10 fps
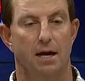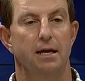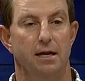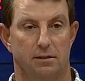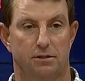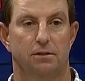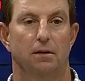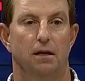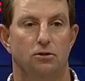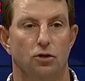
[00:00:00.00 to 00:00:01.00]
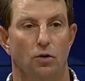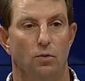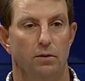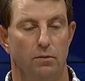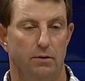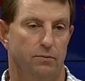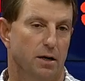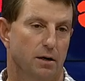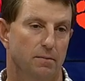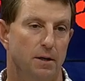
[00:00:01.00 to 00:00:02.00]
hits. And so we've
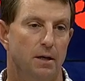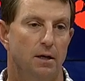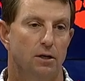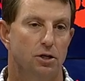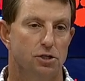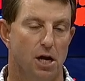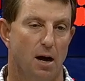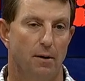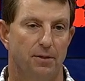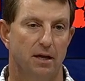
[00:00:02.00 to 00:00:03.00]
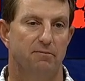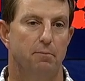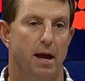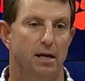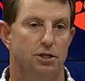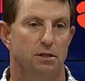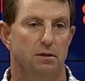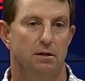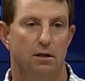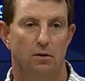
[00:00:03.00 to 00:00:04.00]
done a good job, I think, of
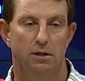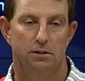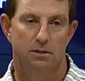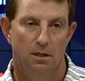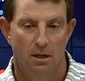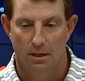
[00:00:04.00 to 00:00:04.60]
managing, you know, his,